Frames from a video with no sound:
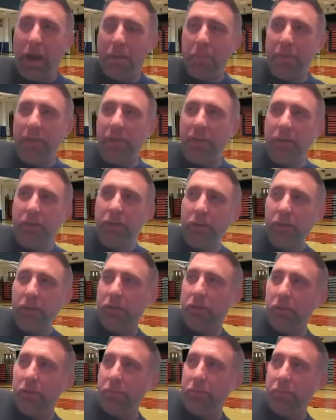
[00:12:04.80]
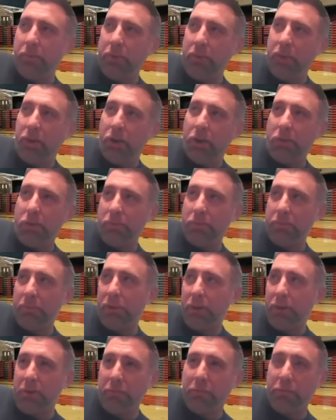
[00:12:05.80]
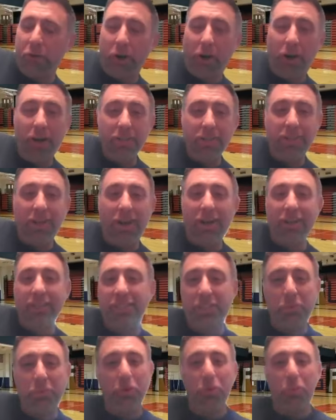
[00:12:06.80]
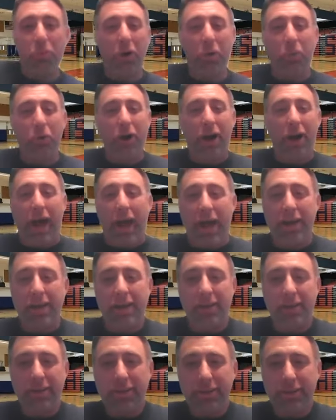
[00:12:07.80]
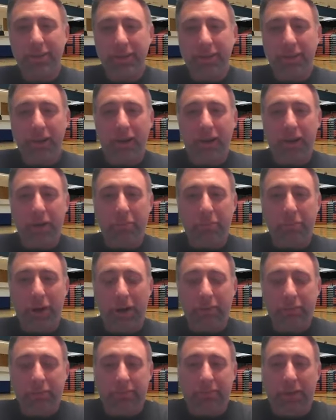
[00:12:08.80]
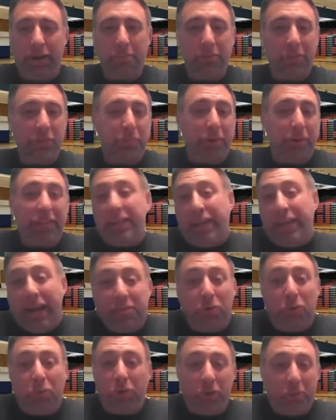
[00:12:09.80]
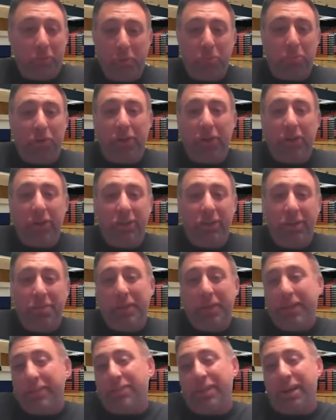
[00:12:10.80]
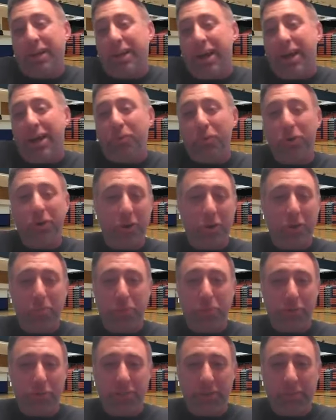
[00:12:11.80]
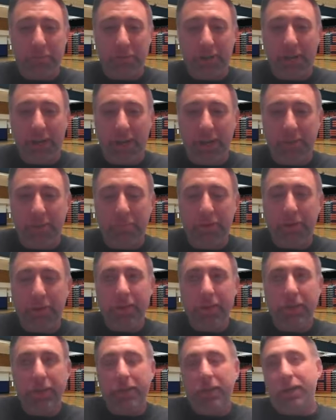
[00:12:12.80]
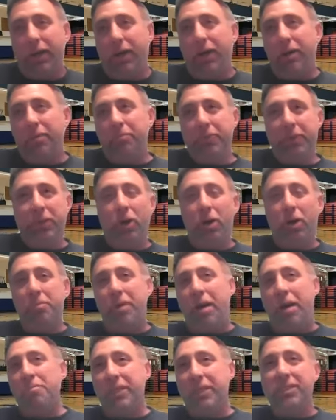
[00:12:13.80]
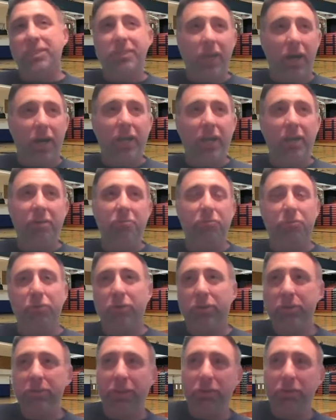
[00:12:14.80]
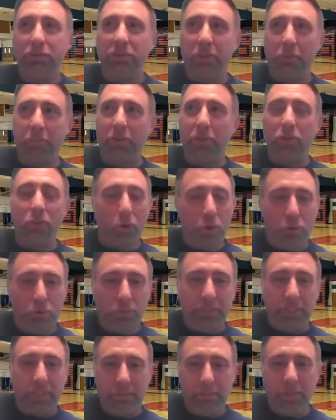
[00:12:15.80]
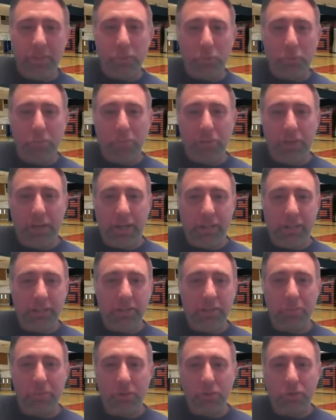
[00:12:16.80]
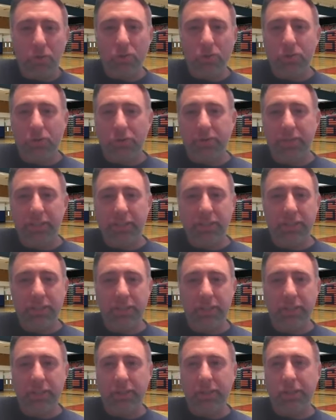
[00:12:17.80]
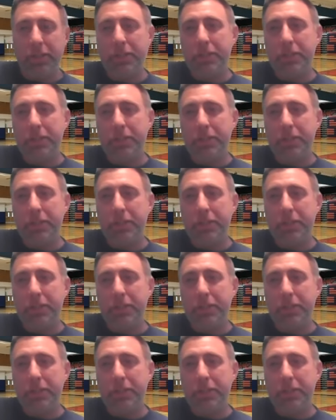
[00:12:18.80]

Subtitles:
I mean, you know, for us, honestly, with where we're at, I'm expecting everyone to be pretty good. I mean, that's kind of how we're going to approach every game. You know, I'm excited for, you know, some of the local teams that we'll play in some of the local events here.